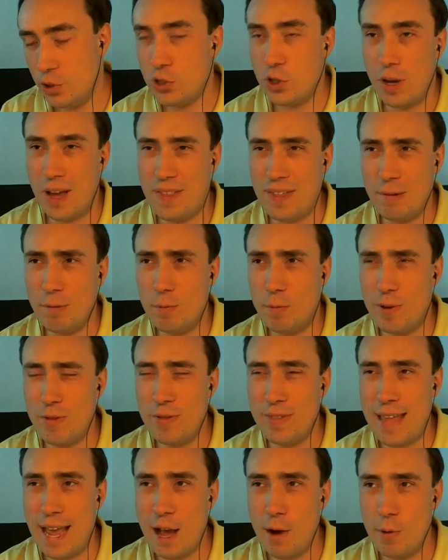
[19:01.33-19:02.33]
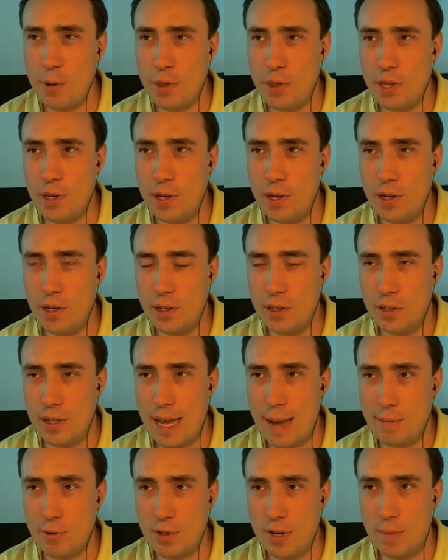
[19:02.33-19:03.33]
so I think with now with the
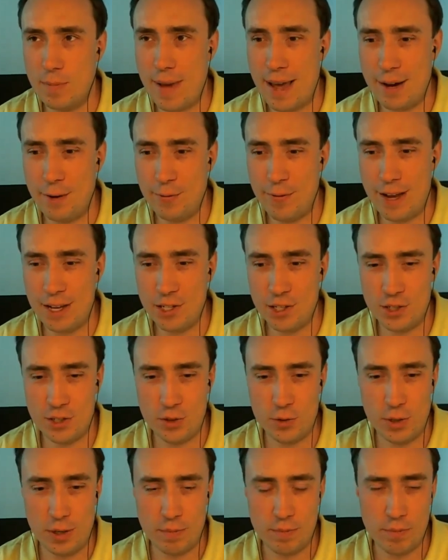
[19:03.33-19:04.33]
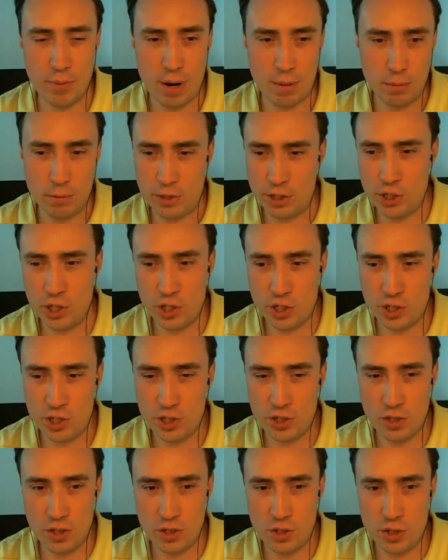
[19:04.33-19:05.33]
AppScript manifests, you can probably just
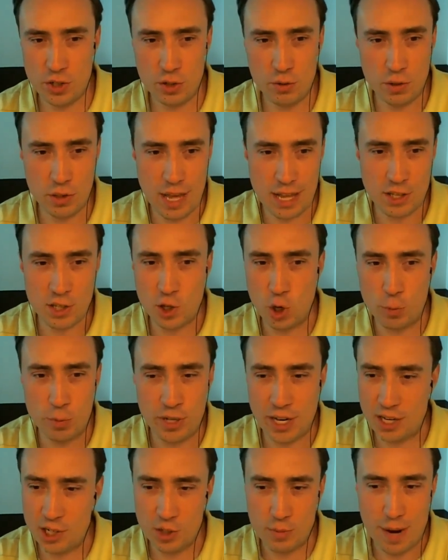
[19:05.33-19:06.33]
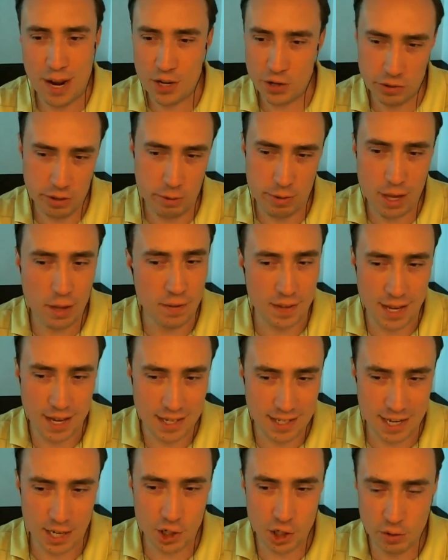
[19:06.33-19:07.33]
do that scope change manually without the
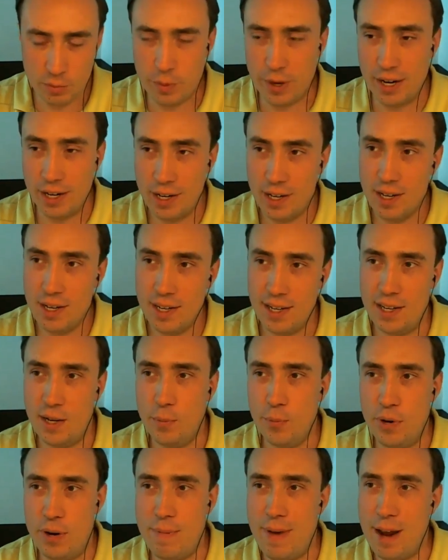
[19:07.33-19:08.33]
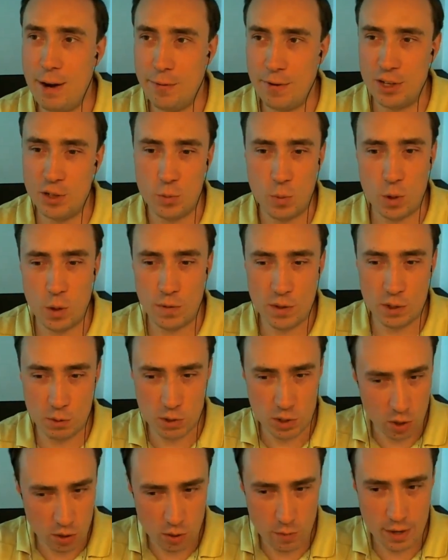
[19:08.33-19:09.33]
annotation, but in a pre-manifest world, this
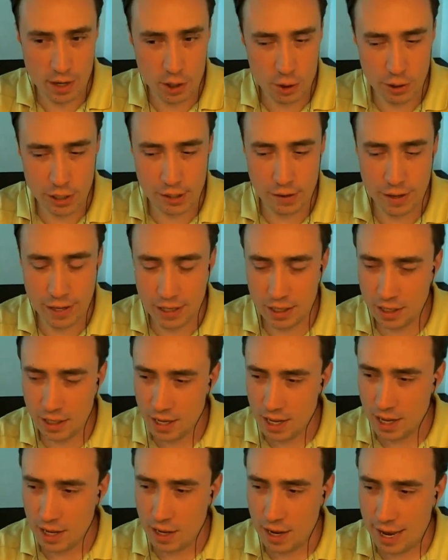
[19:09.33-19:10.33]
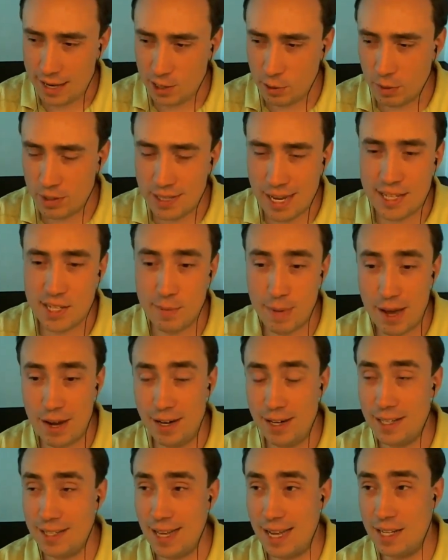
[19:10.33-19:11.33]
was the only way to trigger it. And so what's nice about
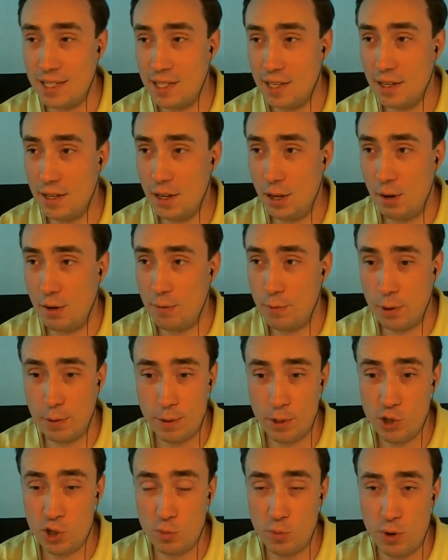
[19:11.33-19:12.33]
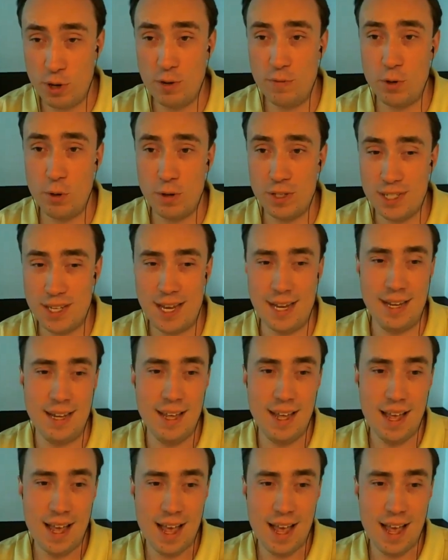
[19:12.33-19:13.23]
it is that it's, you know, from a user point of view, it's saying,